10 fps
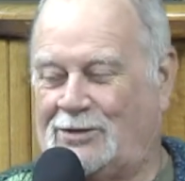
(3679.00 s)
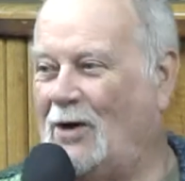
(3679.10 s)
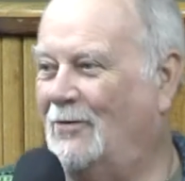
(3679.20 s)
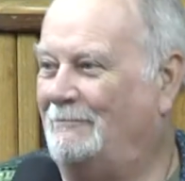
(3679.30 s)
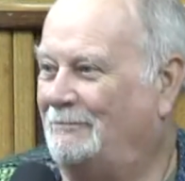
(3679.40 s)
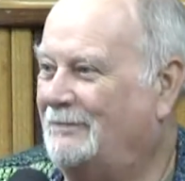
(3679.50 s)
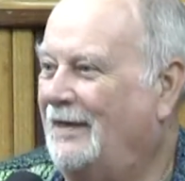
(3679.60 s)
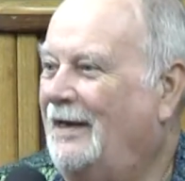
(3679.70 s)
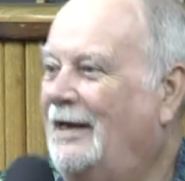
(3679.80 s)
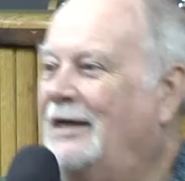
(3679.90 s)
But see, that
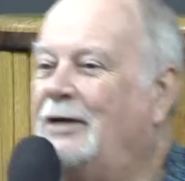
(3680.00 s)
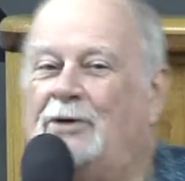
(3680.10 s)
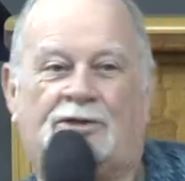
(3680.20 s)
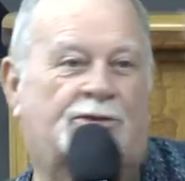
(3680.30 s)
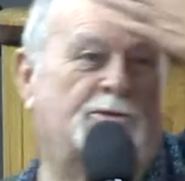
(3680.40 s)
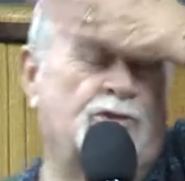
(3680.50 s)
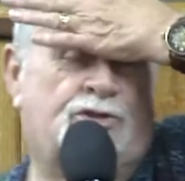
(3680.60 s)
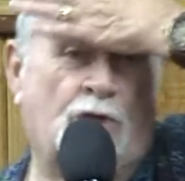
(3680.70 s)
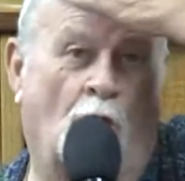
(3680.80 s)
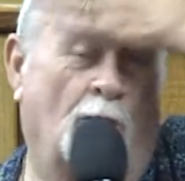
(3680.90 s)
quote comes from the Old
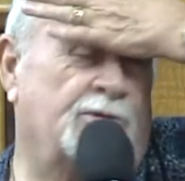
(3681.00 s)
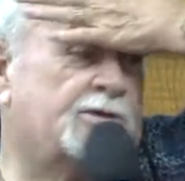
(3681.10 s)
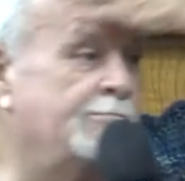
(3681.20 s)
Testament.